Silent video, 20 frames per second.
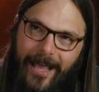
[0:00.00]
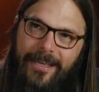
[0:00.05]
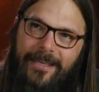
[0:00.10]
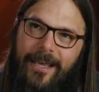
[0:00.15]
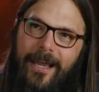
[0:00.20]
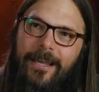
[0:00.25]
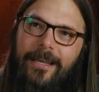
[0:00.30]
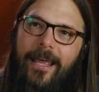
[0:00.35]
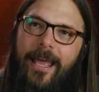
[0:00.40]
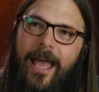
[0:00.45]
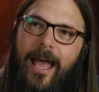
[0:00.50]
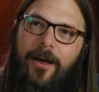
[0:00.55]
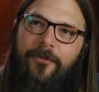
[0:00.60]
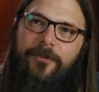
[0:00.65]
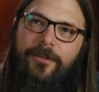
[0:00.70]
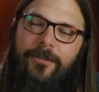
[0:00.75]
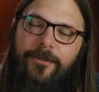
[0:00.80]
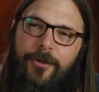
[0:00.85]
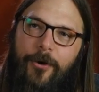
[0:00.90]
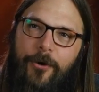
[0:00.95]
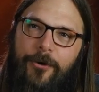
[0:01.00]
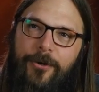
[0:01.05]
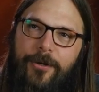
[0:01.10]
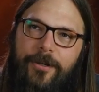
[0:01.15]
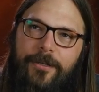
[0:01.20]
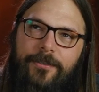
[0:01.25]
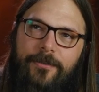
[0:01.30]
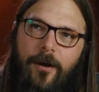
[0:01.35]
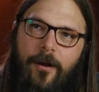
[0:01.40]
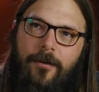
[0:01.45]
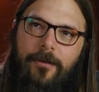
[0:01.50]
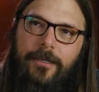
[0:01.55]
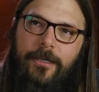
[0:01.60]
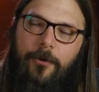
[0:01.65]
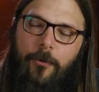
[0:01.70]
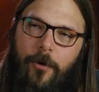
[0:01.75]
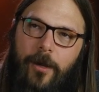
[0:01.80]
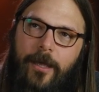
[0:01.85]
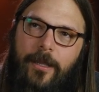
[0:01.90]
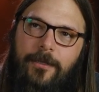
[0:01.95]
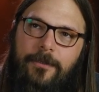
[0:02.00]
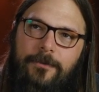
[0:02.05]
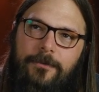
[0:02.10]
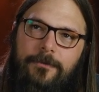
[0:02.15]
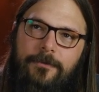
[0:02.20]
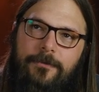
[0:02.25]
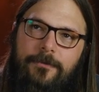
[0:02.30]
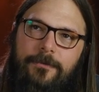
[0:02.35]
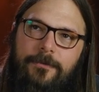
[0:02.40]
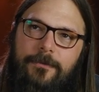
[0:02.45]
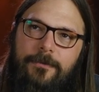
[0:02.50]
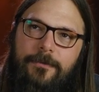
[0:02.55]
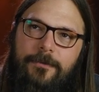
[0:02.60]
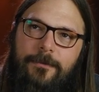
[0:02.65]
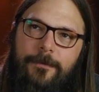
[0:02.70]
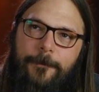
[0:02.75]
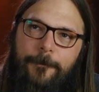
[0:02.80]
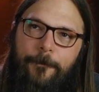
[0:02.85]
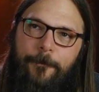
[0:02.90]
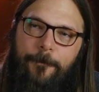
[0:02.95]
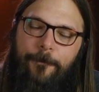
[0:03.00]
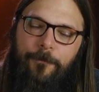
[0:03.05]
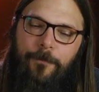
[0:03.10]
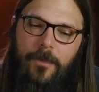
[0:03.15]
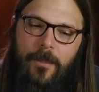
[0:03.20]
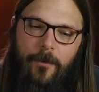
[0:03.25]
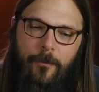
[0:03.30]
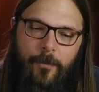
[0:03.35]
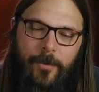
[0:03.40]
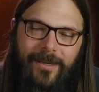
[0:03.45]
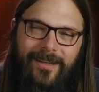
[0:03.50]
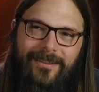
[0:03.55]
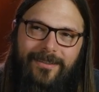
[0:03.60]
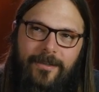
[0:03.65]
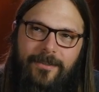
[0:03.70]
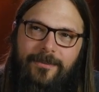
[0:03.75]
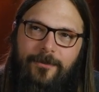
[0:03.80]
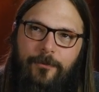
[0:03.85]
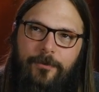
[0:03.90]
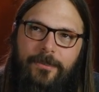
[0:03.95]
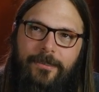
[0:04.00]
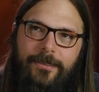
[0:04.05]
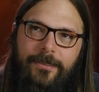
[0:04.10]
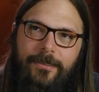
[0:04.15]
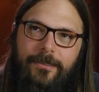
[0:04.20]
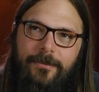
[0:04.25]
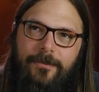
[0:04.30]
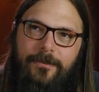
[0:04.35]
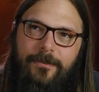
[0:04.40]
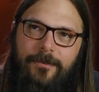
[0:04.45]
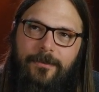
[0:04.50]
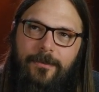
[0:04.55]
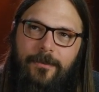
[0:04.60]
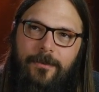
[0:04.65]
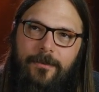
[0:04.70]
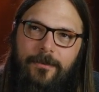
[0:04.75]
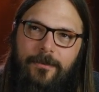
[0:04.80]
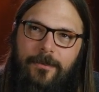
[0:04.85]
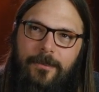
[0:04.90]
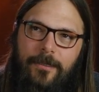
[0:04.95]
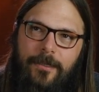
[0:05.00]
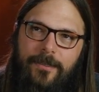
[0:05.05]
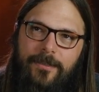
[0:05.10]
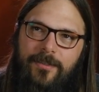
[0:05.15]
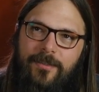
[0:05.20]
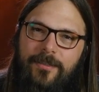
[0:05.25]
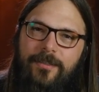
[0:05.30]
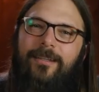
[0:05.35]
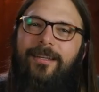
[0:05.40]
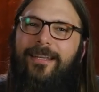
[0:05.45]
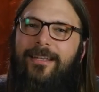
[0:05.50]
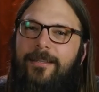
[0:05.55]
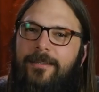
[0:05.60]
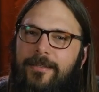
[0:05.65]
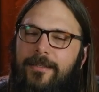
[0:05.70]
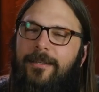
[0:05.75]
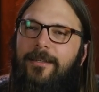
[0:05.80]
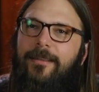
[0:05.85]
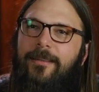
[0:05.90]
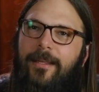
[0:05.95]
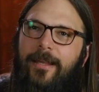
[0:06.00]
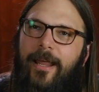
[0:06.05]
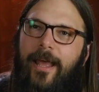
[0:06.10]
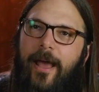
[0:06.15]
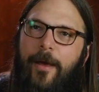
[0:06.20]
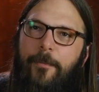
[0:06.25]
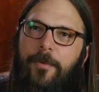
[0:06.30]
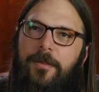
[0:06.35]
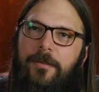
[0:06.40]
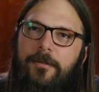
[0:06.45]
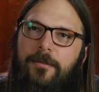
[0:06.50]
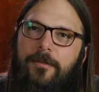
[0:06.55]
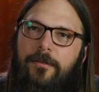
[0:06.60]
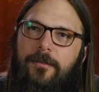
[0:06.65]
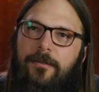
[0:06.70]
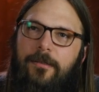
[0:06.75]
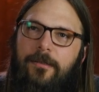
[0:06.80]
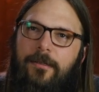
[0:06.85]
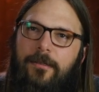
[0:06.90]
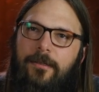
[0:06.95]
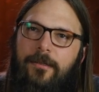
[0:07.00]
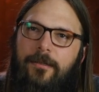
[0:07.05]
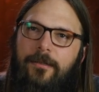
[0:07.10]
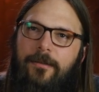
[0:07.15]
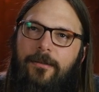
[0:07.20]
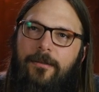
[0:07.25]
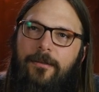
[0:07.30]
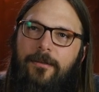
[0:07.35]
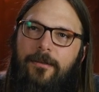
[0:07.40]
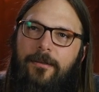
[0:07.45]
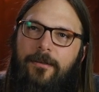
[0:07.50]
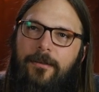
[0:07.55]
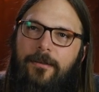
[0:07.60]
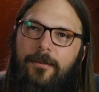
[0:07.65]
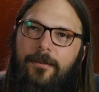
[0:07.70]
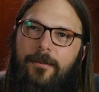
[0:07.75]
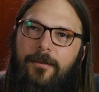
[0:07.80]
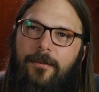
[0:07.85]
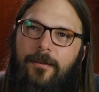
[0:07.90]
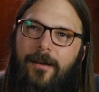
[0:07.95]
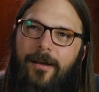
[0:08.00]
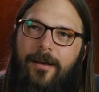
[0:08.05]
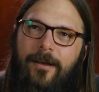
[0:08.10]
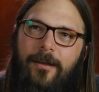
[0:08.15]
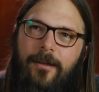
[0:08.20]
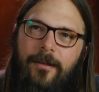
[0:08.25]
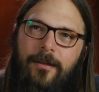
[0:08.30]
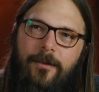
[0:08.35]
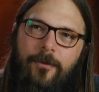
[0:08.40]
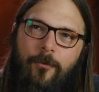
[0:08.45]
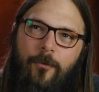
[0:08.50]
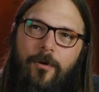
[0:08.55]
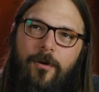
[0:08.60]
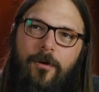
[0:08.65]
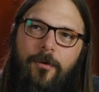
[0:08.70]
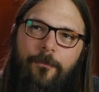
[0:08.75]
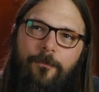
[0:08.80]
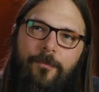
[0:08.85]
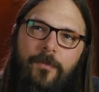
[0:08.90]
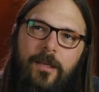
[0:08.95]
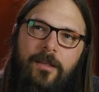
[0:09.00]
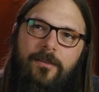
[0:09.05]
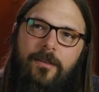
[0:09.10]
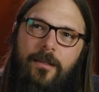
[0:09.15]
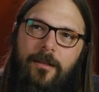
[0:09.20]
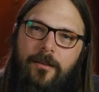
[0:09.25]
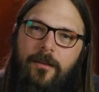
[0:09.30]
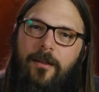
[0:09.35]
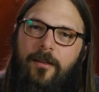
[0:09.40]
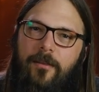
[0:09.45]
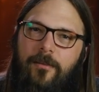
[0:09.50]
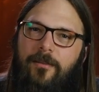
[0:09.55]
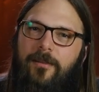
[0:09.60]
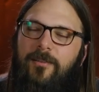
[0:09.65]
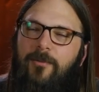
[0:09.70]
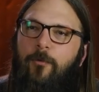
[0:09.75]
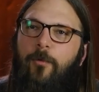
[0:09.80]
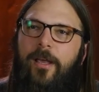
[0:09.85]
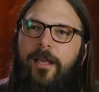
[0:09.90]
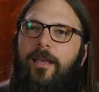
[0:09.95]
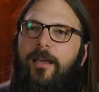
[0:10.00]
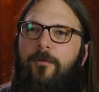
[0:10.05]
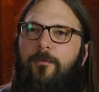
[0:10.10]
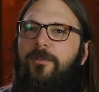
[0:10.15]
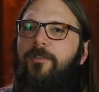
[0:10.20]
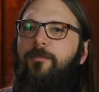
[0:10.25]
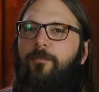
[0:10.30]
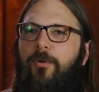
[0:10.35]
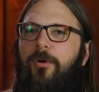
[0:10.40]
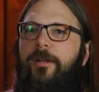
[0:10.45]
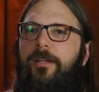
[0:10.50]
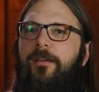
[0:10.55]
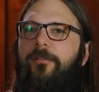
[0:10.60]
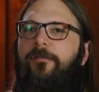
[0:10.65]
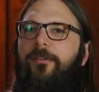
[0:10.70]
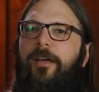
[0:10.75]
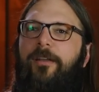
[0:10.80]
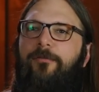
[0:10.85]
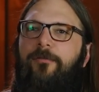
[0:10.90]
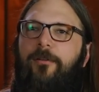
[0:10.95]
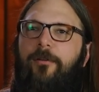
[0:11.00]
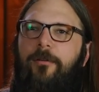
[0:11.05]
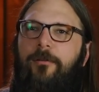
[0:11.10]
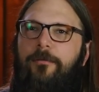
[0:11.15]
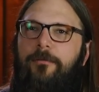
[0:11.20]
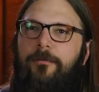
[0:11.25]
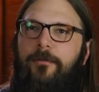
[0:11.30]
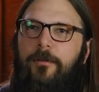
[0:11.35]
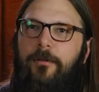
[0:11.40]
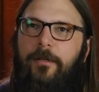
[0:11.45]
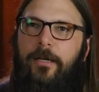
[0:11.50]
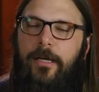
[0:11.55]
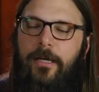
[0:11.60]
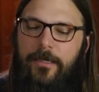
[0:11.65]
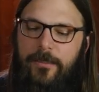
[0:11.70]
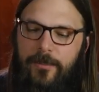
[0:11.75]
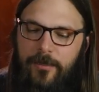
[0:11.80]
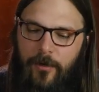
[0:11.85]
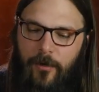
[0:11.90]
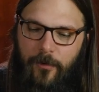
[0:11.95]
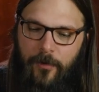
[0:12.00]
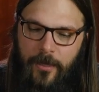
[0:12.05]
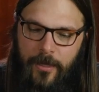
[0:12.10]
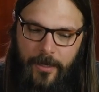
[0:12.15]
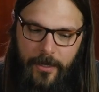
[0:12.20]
kind of have a you know you're a guitar geek when. Okay. But it doesn't really... It's just an incident that happened. So what? Well, so what category? This weekend was pretty eventful. Okay, so